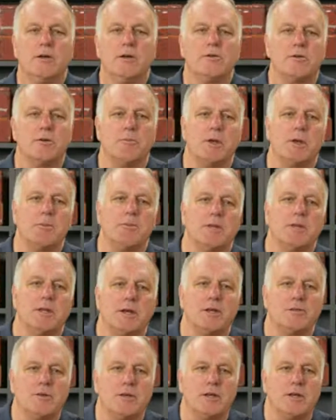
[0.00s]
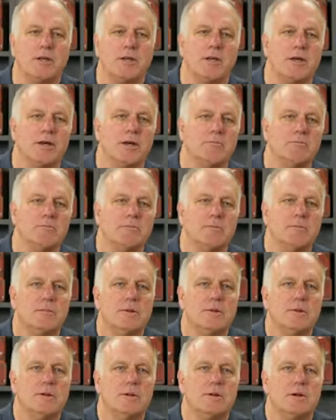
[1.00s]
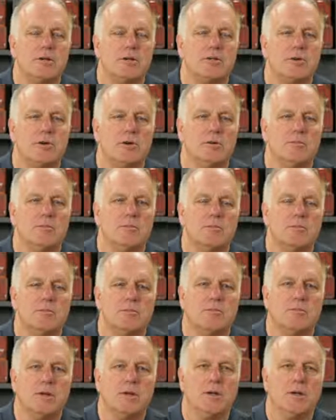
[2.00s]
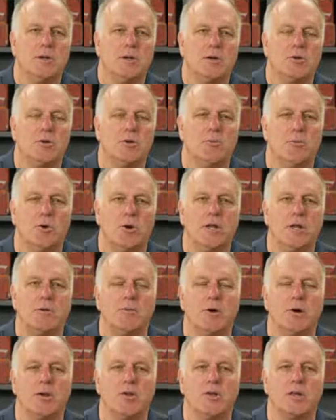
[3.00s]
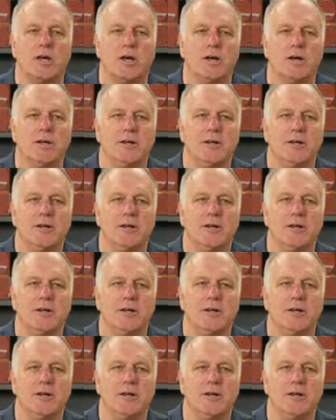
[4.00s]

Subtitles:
So maybe that's a term. Good morning, Monica.